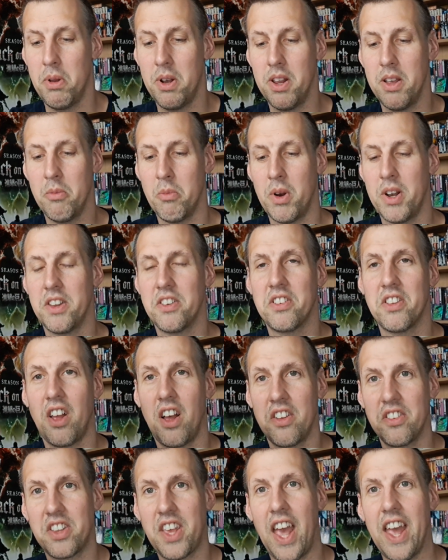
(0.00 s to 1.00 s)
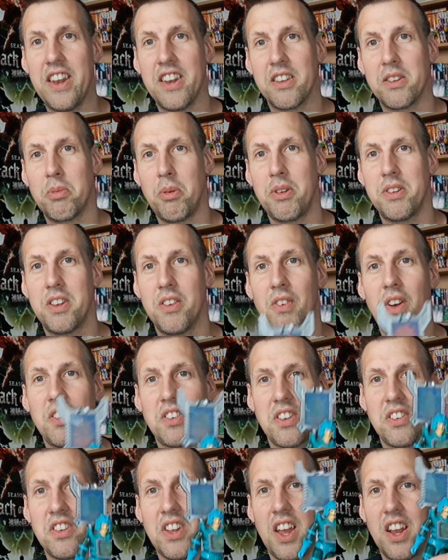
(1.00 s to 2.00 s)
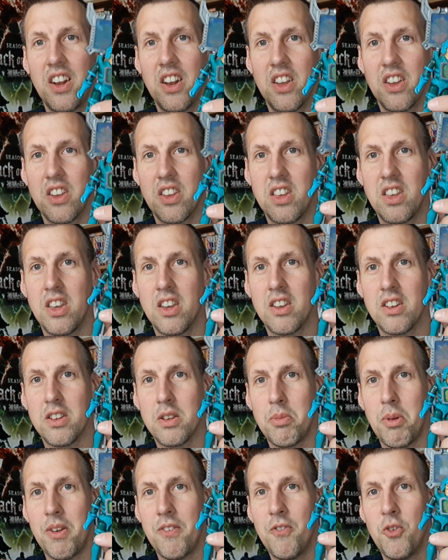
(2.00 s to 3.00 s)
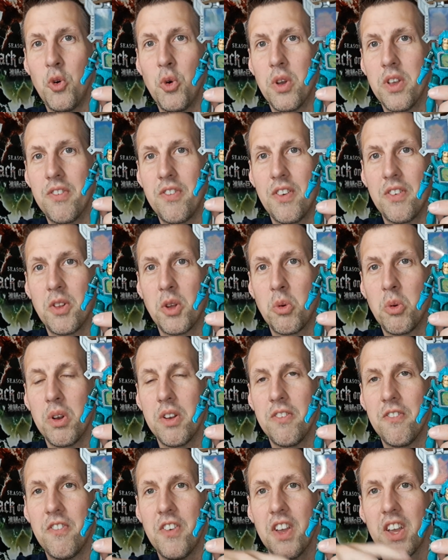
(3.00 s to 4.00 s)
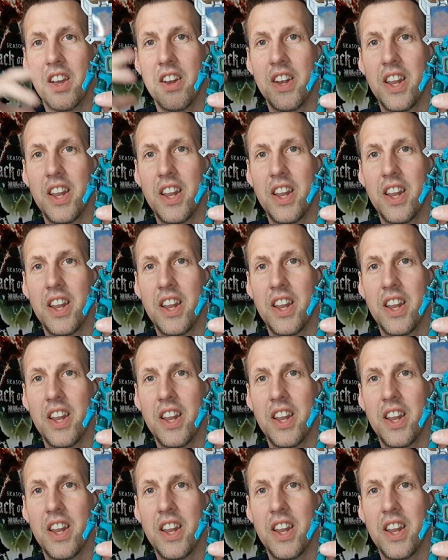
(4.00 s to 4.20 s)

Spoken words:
But when it starts getting expensive, as I say, look, you can spend 40, 50 quid a figure.